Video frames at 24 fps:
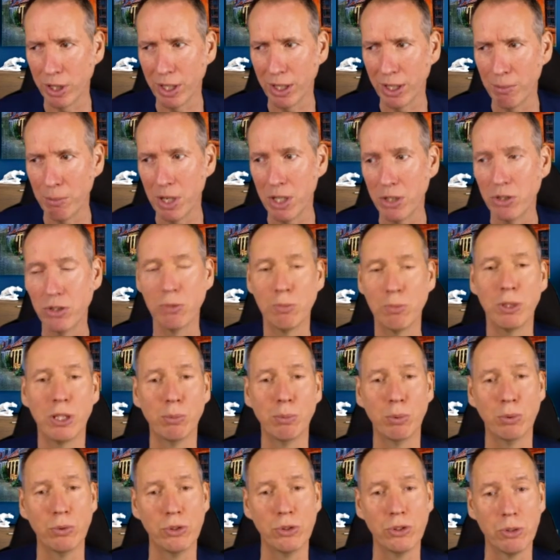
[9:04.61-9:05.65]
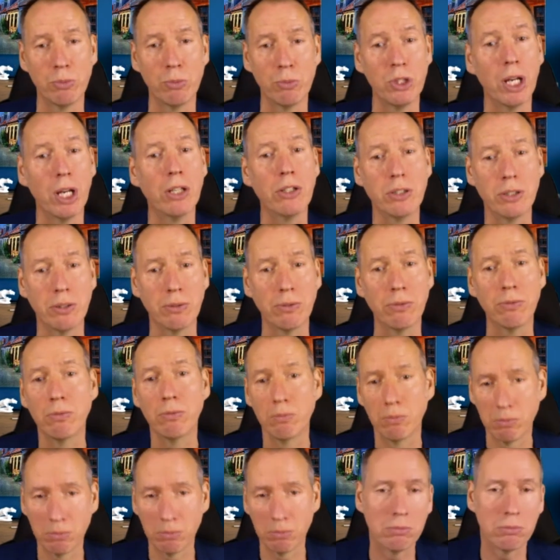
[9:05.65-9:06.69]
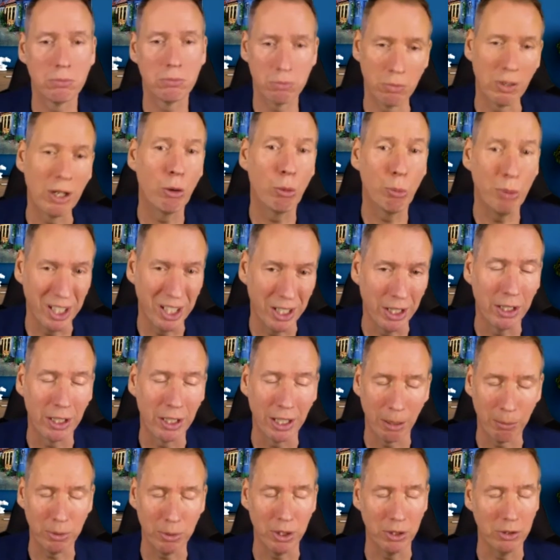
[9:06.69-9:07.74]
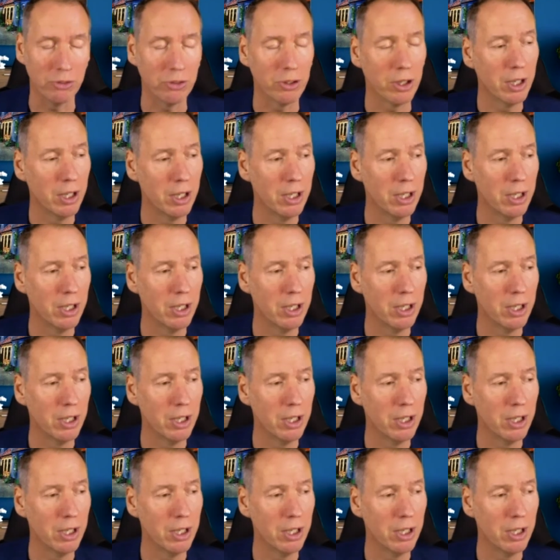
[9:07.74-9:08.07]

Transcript: they measured people's subjective well-being, happiness,